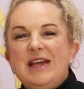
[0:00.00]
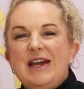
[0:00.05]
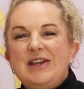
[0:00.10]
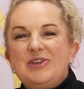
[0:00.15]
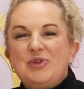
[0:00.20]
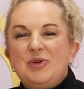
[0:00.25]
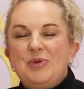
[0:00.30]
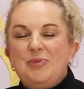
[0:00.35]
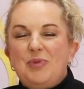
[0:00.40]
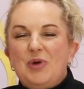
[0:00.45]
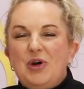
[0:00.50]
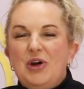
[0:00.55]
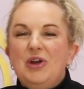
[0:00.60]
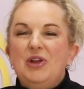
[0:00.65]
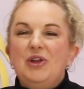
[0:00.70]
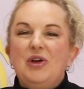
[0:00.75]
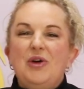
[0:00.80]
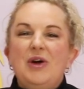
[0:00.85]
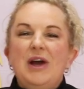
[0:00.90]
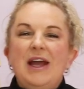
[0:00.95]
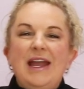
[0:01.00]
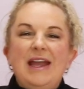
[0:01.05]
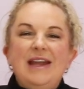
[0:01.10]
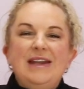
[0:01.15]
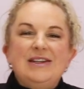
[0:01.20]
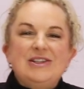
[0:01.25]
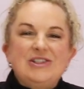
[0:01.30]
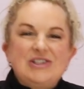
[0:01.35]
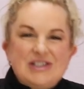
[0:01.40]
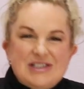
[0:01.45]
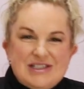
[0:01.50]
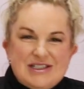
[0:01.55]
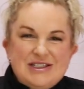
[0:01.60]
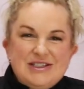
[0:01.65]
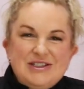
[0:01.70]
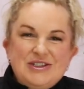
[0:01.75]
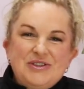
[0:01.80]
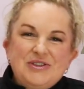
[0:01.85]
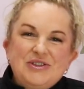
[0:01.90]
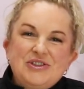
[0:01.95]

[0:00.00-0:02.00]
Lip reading: that to a boil or heat it just until